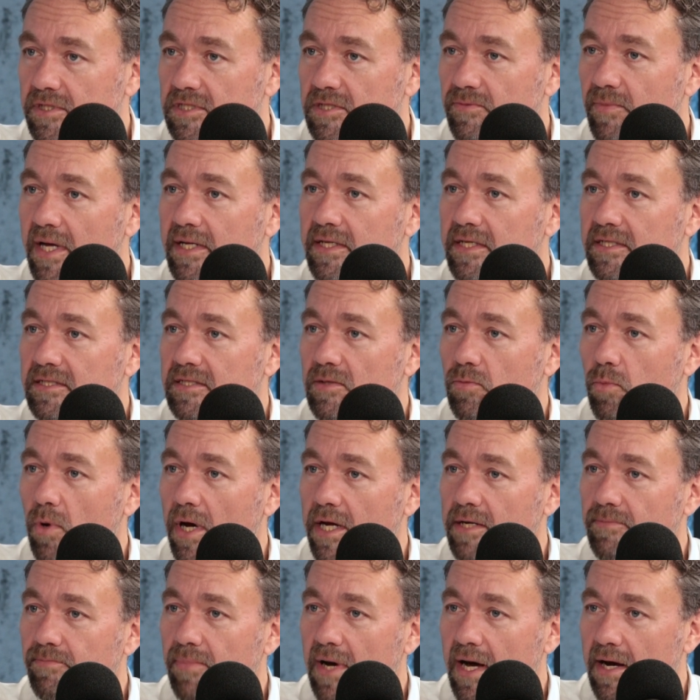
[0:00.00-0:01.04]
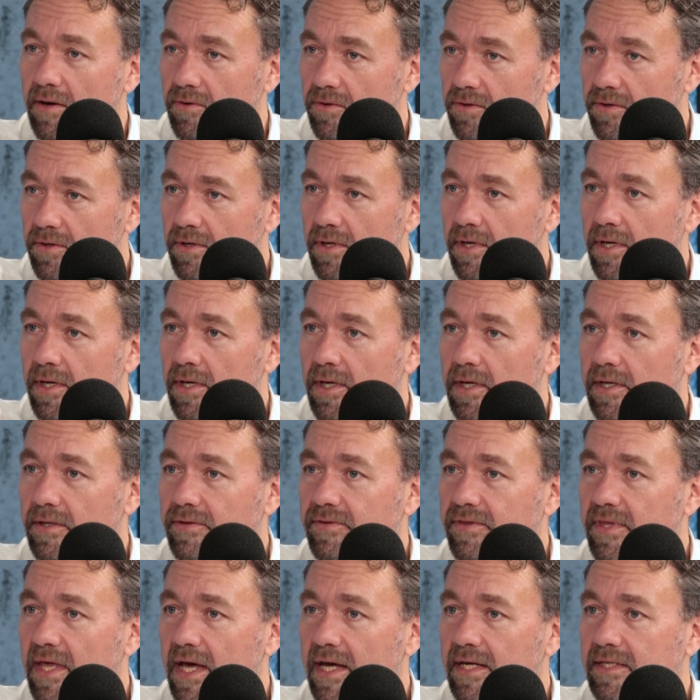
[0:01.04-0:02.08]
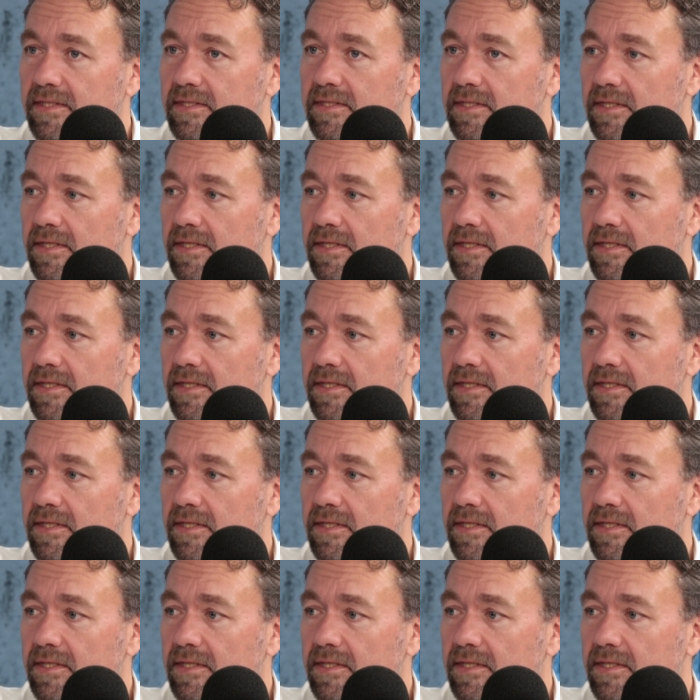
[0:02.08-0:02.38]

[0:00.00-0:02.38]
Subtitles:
Cement is the white powder that